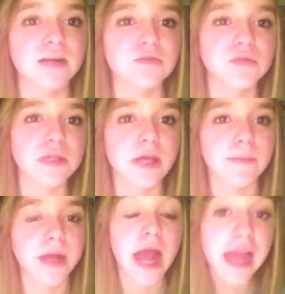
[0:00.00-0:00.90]
was really
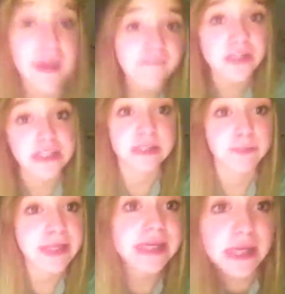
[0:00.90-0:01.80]
hyper. I have a
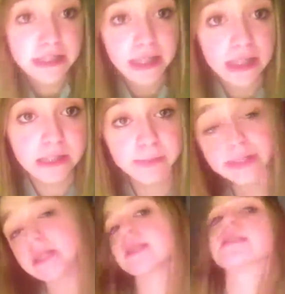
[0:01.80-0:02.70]
speaking
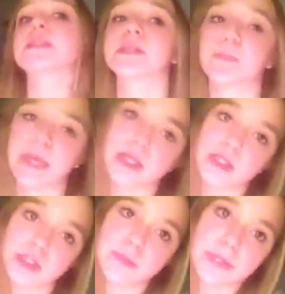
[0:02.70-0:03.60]
assessment in
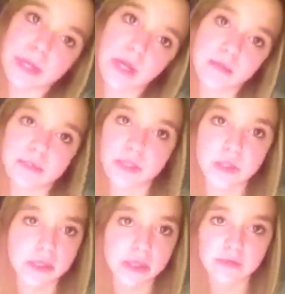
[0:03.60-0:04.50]
Spanish tomorrow. I'm
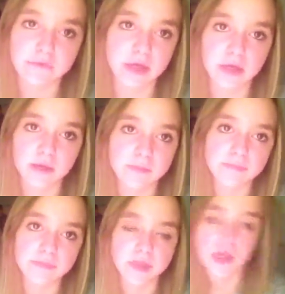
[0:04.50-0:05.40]
totally gonna fail.
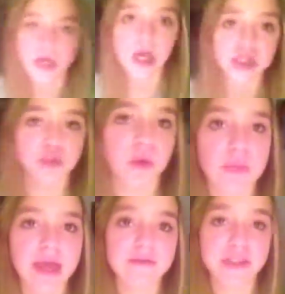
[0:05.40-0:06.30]
So what
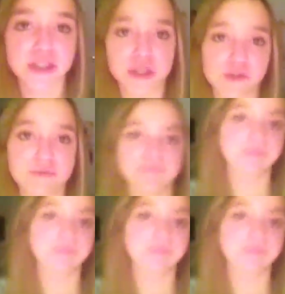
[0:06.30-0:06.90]
we have to do,